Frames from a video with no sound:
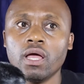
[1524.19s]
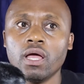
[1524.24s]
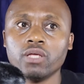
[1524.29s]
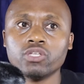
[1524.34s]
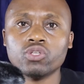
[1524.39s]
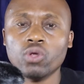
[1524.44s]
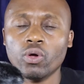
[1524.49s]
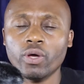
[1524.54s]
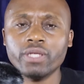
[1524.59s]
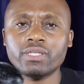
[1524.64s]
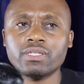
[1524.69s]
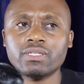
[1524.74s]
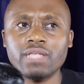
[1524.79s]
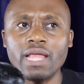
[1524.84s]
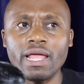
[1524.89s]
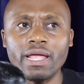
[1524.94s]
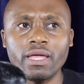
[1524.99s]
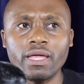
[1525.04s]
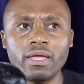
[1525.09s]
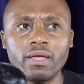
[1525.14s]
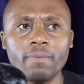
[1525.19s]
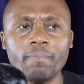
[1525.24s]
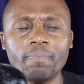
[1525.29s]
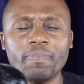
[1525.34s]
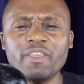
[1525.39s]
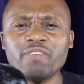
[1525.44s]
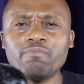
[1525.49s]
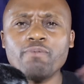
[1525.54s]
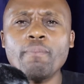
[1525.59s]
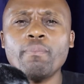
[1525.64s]
So it's like
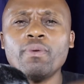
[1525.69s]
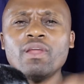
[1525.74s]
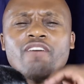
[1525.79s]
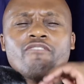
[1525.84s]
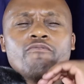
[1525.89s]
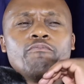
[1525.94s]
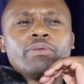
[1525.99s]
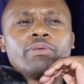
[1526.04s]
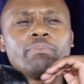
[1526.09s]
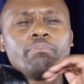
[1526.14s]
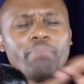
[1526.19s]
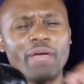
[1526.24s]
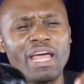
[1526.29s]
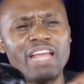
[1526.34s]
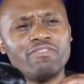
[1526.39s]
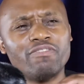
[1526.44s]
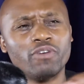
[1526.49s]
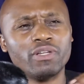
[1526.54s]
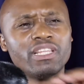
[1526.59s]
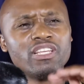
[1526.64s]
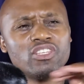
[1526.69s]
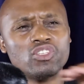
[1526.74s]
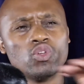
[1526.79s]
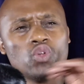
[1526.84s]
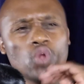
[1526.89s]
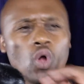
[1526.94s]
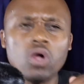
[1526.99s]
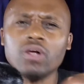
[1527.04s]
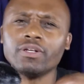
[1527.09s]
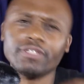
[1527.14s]
these people have prepared for this
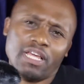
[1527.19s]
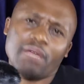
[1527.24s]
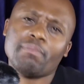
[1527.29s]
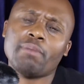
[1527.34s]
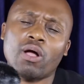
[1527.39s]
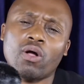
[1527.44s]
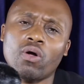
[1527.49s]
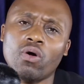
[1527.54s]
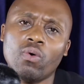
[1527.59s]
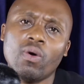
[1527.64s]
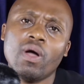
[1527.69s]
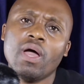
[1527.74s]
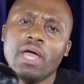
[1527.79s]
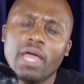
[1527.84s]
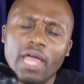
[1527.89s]
long time ago,